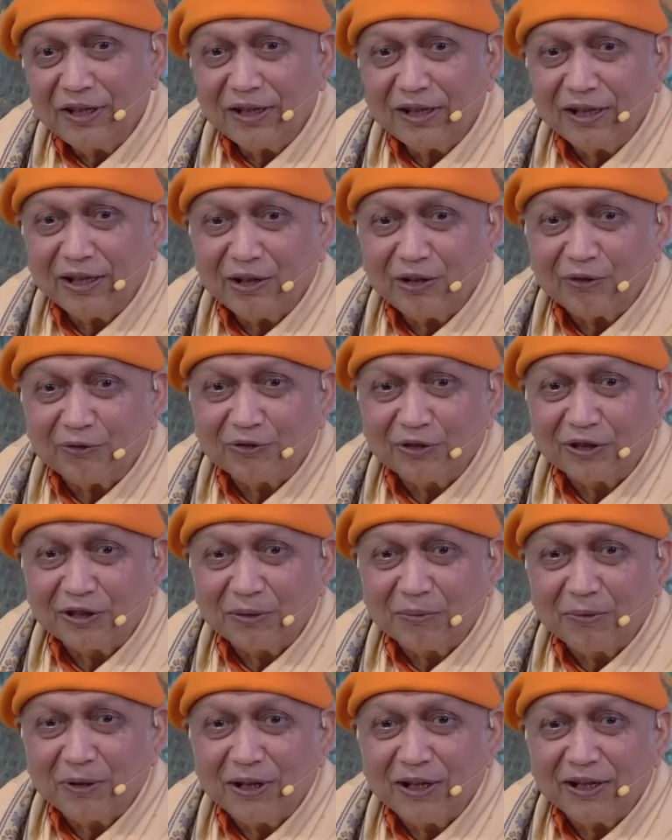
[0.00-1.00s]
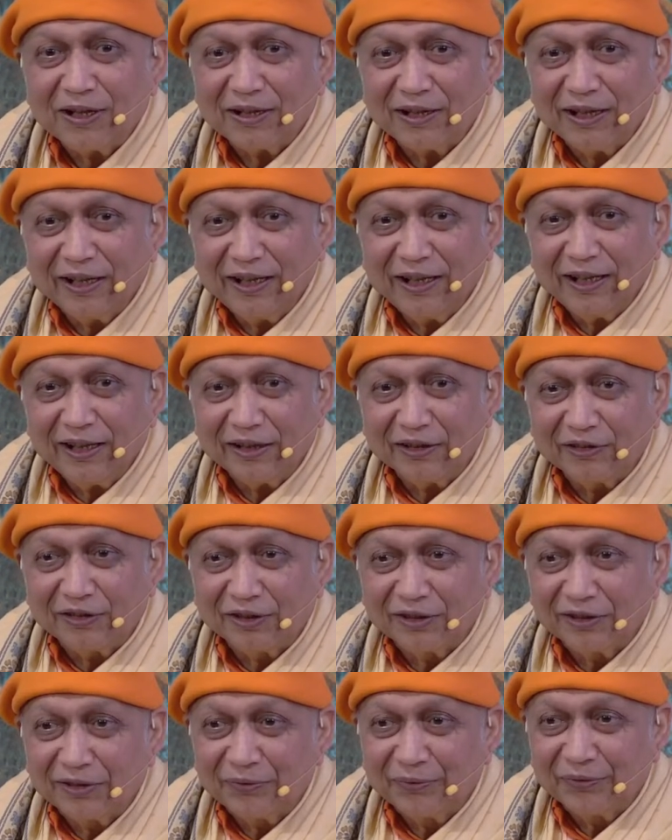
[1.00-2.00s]
children of similar
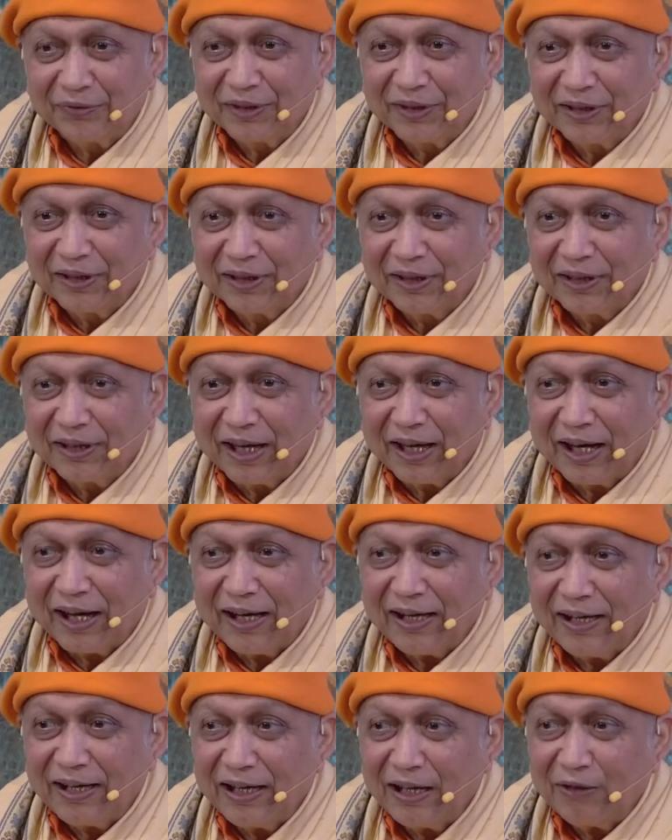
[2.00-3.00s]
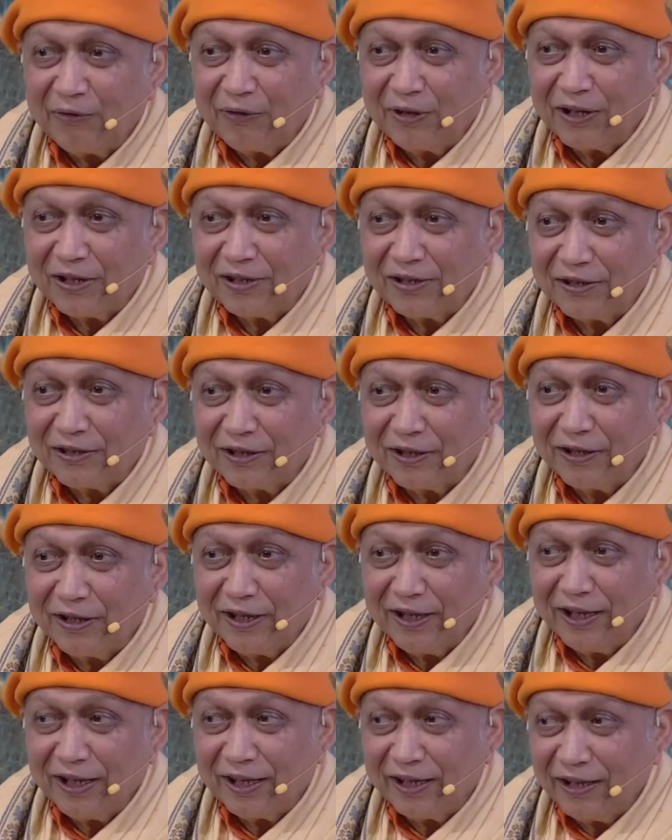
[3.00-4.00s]
age and they were
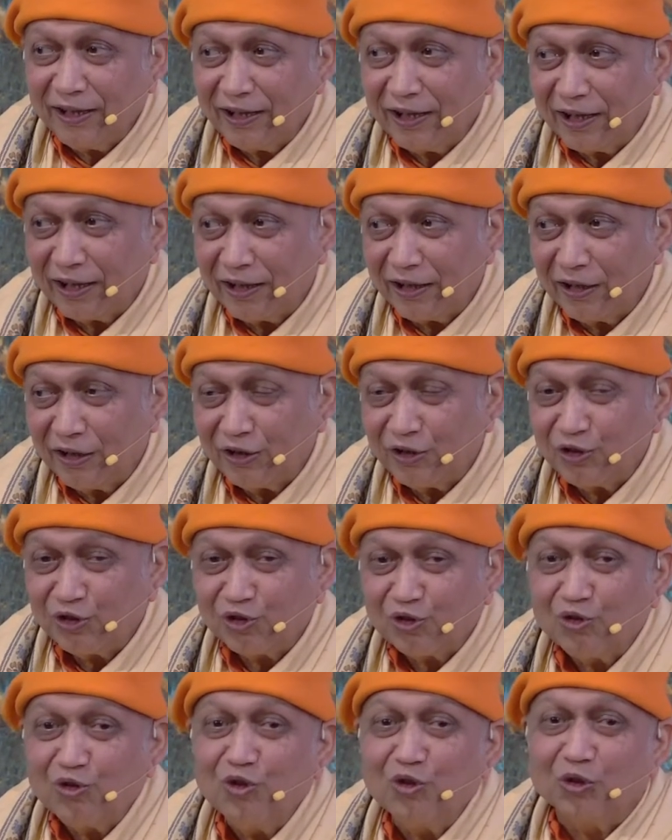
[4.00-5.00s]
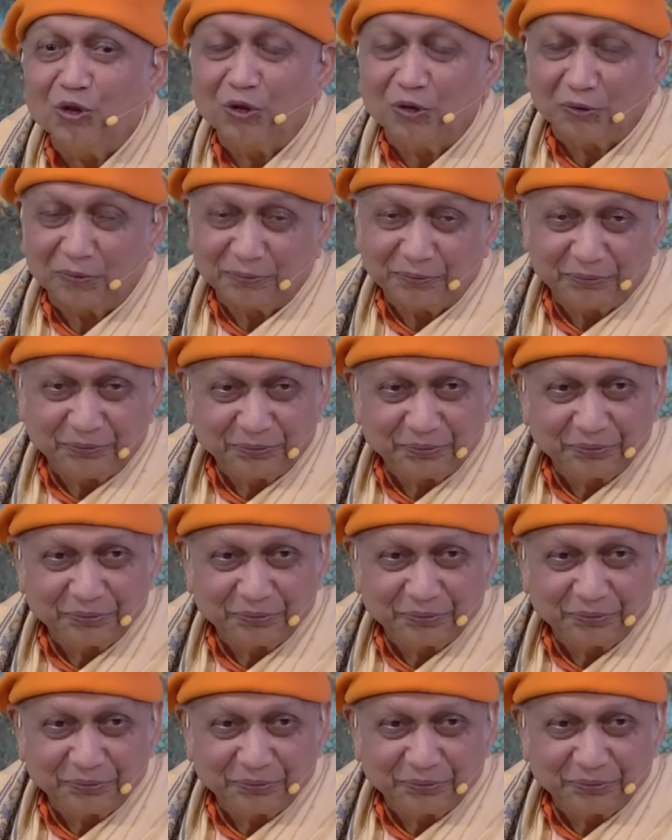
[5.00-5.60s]
studying at this school.